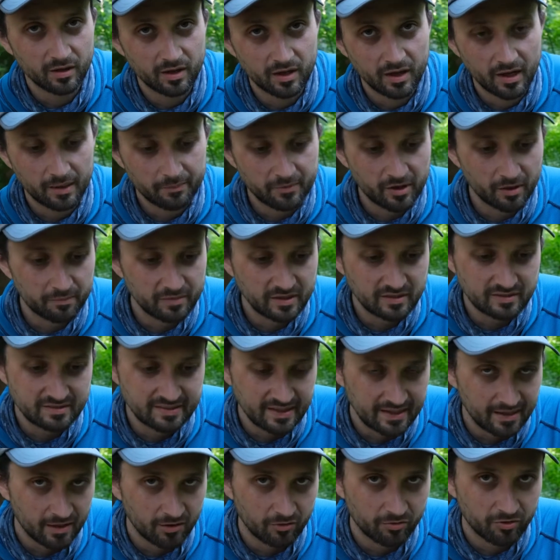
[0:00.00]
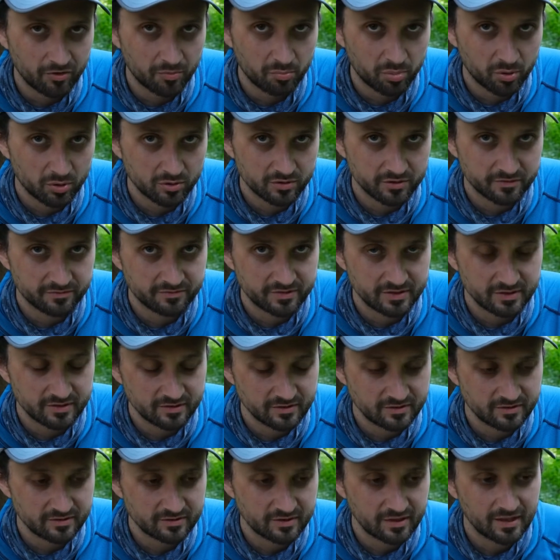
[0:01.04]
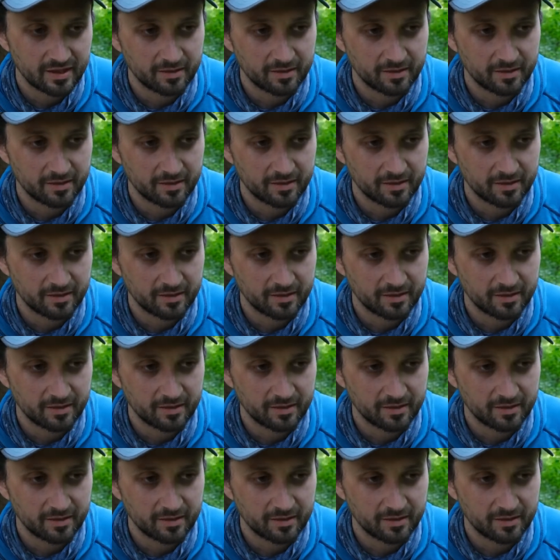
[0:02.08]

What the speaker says: I'm coming down the boulder fields.